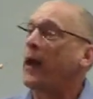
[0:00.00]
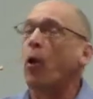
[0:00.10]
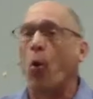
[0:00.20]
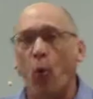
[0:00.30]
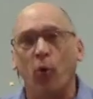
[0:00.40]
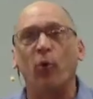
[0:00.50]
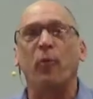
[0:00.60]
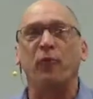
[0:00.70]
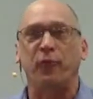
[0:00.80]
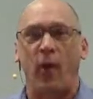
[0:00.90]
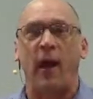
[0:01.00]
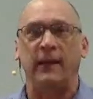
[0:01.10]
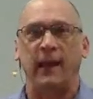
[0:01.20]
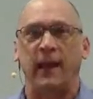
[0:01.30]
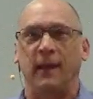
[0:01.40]
on a horrible
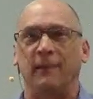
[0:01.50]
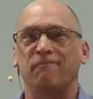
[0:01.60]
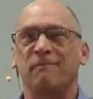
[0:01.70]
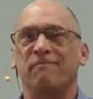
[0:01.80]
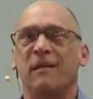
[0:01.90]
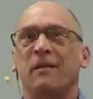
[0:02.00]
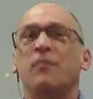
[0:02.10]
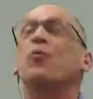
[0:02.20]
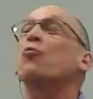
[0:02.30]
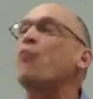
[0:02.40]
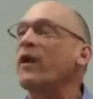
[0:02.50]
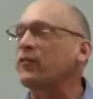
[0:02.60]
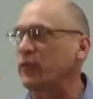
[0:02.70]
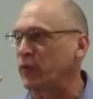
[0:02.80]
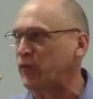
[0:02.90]
Friday, the
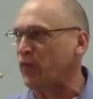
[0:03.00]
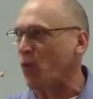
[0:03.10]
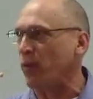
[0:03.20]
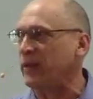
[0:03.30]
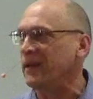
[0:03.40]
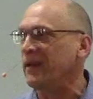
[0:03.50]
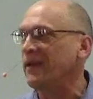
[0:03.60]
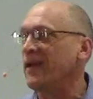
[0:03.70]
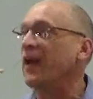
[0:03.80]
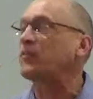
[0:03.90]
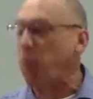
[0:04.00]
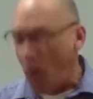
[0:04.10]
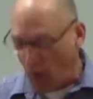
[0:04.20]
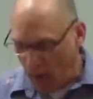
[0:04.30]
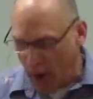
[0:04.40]
rest of the story, as
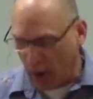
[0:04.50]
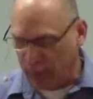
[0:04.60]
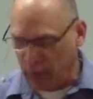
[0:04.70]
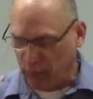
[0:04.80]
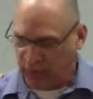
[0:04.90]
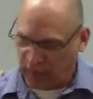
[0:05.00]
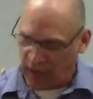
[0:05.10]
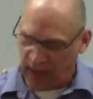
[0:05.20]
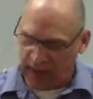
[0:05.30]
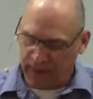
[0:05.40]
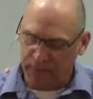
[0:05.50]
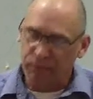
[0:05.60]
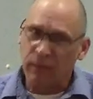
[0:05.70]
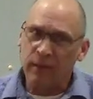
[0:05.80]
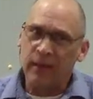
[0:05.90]
Paul Harvey would say.
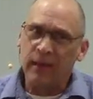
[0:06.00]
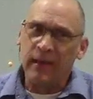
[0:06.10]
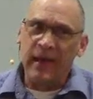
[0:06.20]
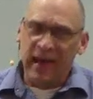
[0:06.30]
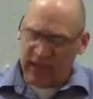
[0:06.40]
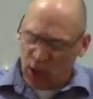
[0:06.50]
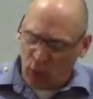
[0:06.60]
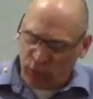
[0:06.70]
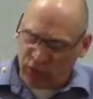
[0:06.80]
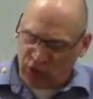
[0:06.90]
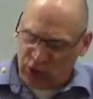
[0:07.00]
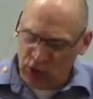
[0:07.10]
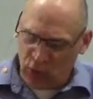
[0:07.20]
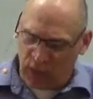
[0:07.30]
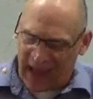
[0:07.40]
You know, it was
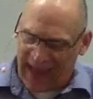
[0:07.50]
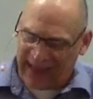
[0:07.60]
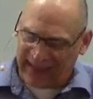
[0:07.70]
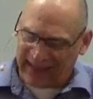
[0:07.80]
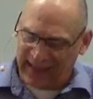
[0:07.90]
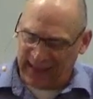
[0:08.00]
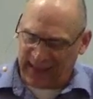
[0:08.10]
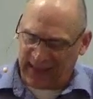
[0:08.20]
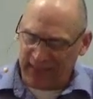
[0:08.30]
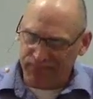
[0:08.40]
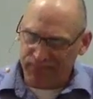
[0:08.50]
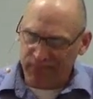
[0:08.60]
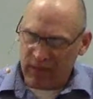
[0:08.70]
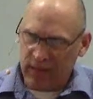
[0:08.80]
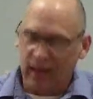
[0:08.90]
June 18,
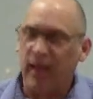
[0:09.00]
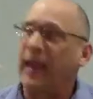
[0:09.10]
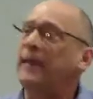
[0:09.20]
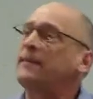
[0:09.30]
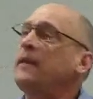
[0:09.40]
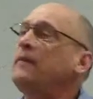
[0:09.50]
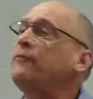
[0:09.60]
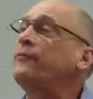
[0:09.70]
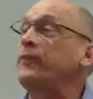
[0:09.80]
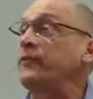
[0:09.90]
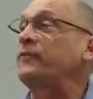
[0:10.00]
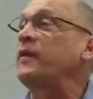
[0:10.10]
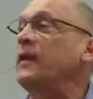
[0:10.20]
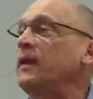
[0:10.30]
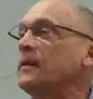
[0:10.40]

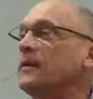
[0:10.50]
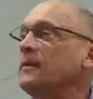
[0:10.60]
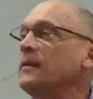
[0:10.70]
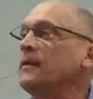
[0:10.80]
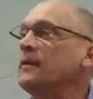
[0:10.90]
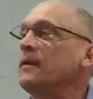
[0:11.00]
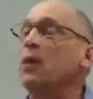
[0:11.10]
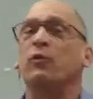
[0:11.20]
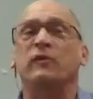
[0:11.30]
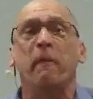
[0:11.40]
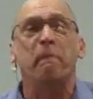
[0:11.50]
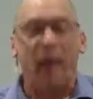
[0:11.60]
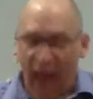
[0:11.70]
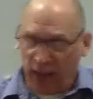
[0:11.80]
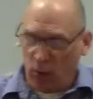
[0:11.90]
1815. It was the
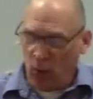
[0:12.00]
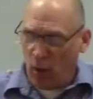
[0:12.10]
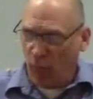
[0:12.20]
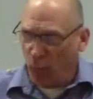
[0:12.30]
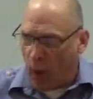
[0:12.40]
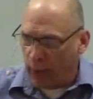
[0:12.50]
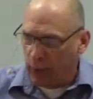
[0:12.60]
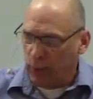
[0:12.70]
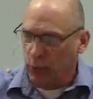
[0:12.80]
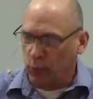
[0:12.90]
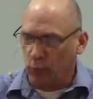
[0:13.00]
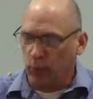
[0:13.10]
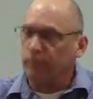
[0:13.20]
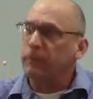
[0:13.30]
Battle of Waterloo.